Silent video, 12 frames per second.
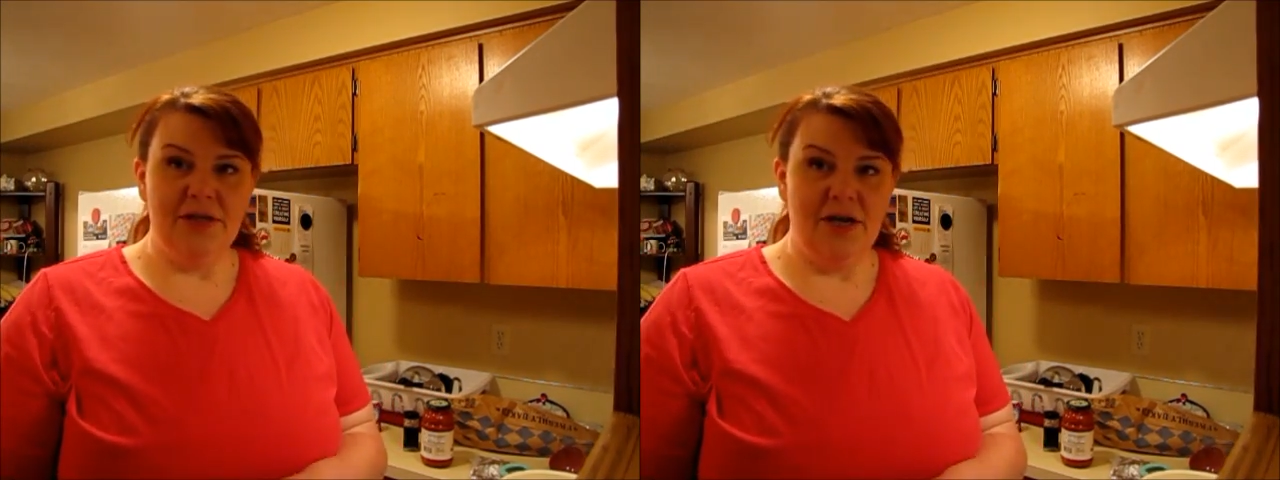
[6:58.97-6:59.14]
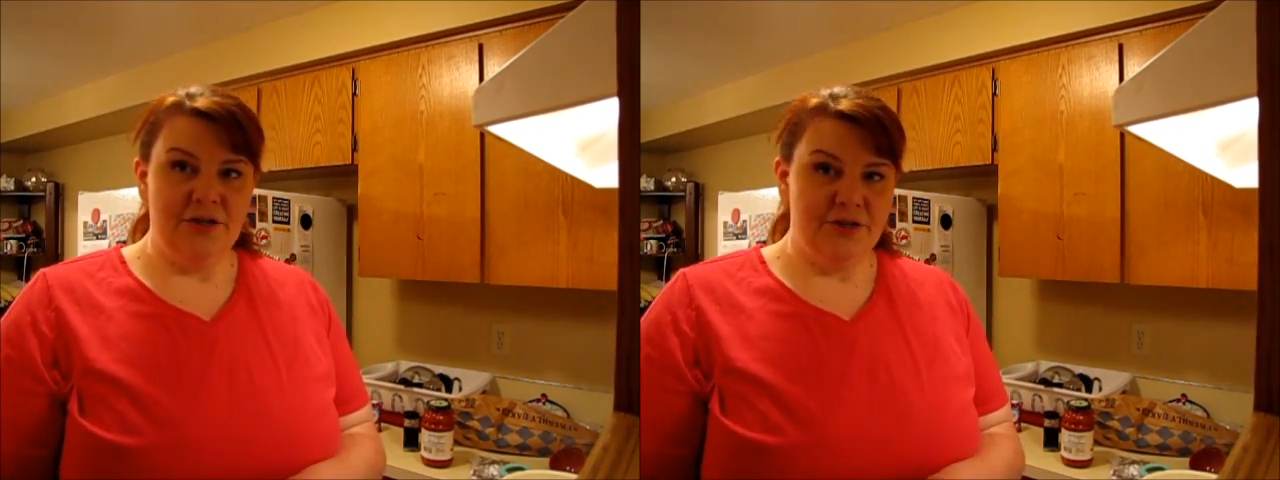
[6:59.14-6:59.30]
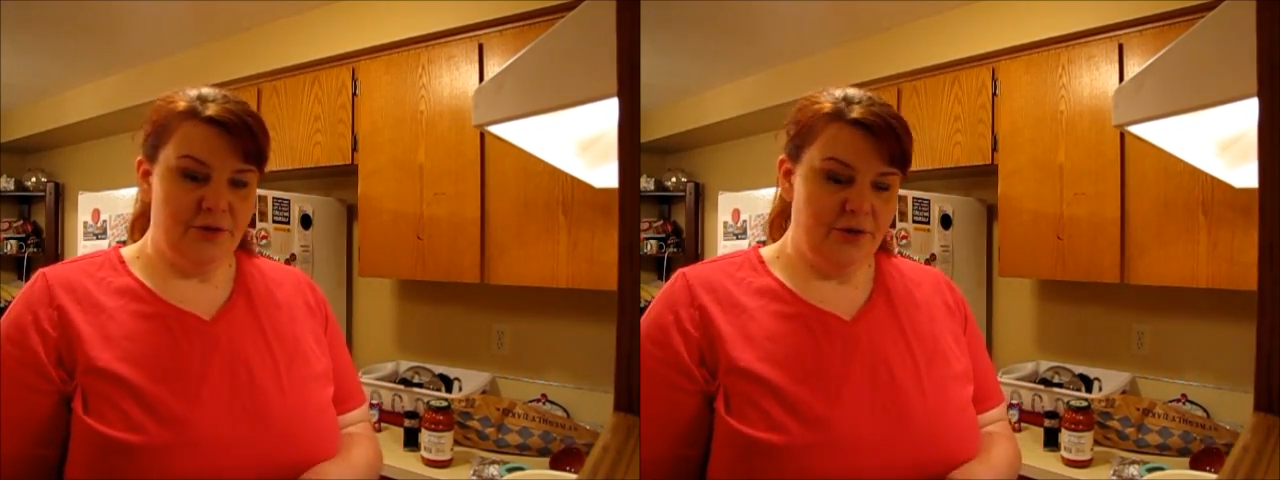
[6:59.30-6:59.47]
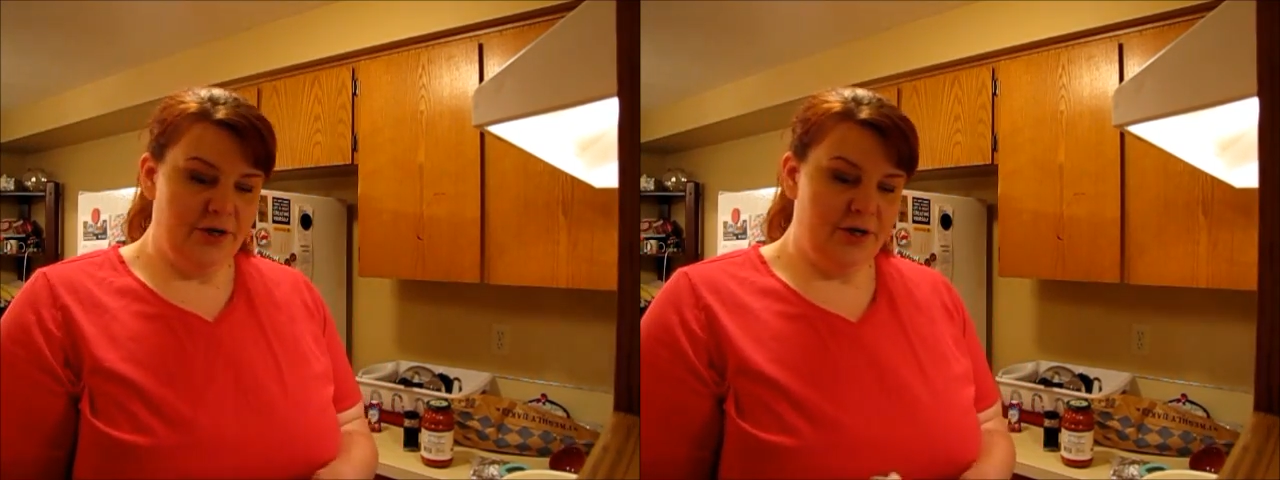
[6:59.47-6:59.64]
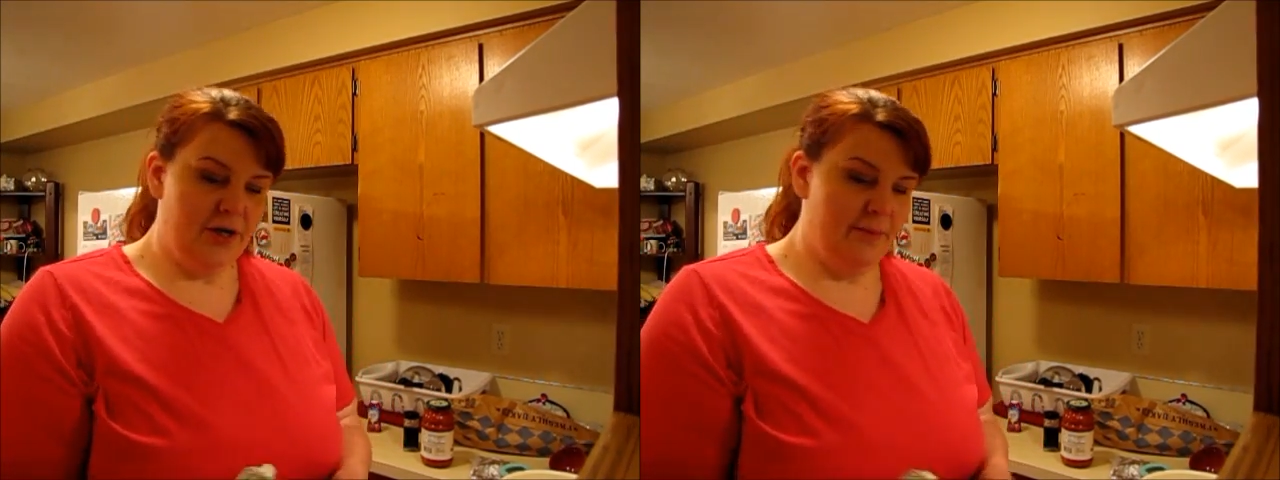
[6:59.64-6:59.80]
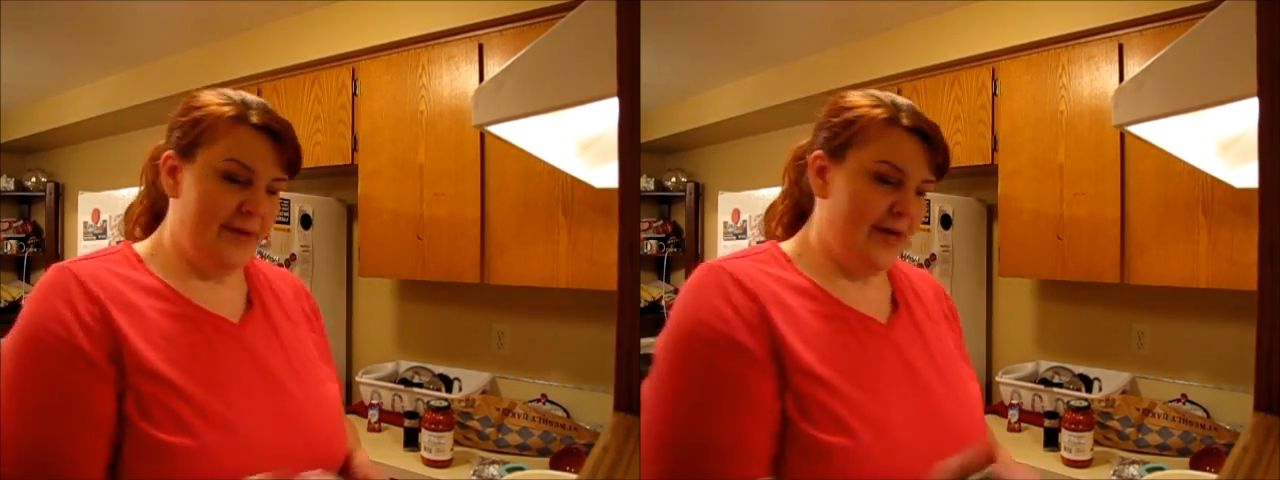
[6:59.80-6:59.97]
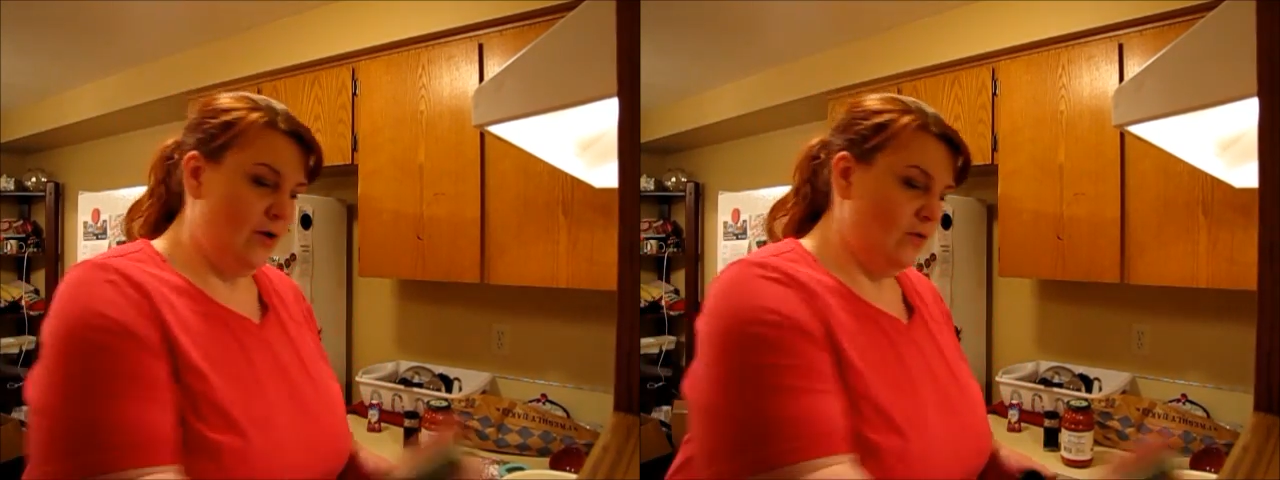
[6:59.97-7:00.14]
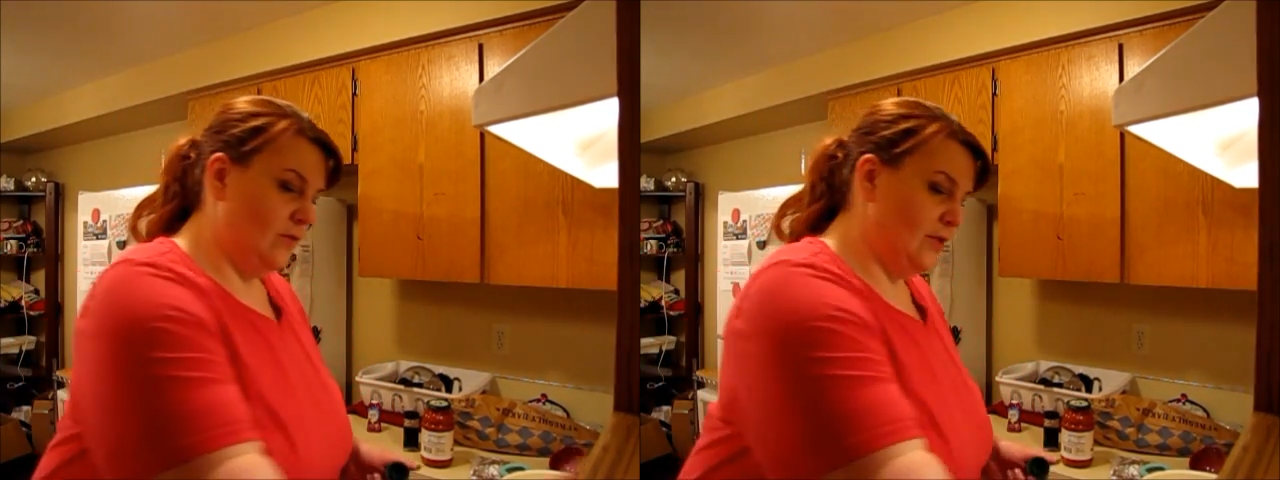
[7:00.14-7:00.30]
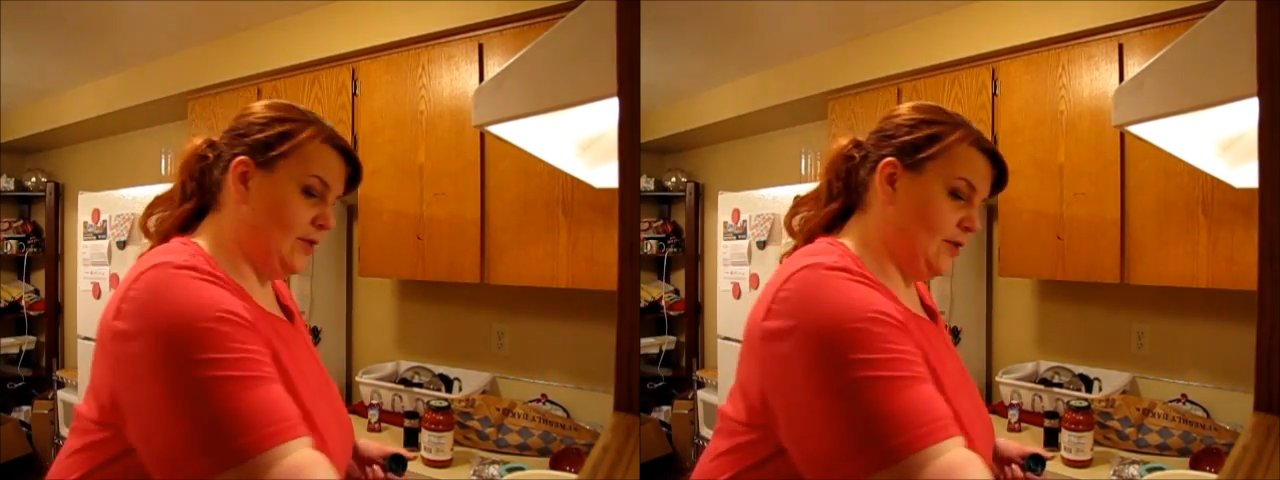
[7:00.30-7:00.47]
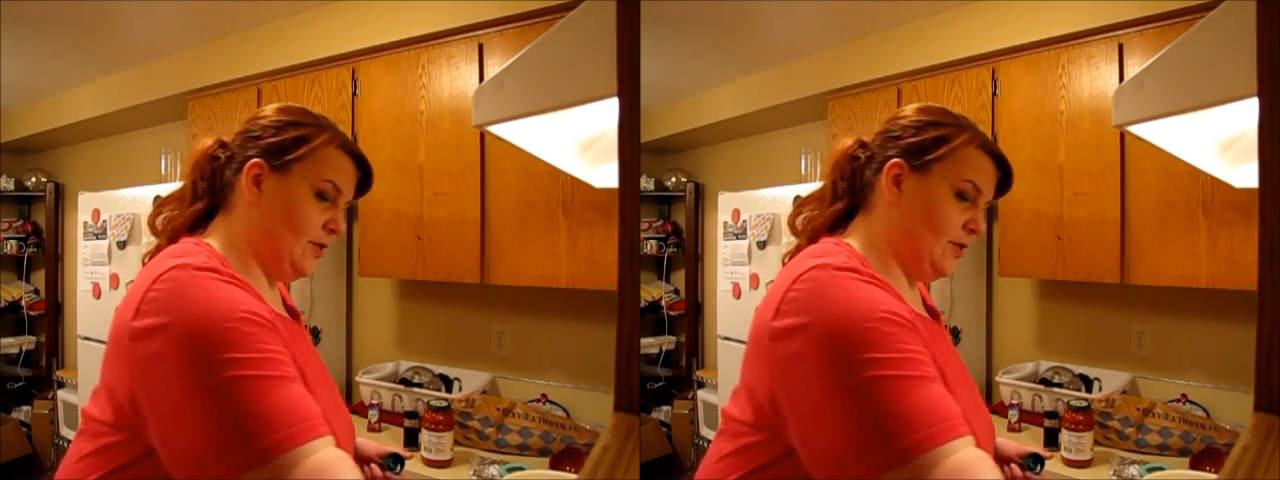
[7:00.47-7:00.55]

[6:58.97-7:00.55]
talk to her about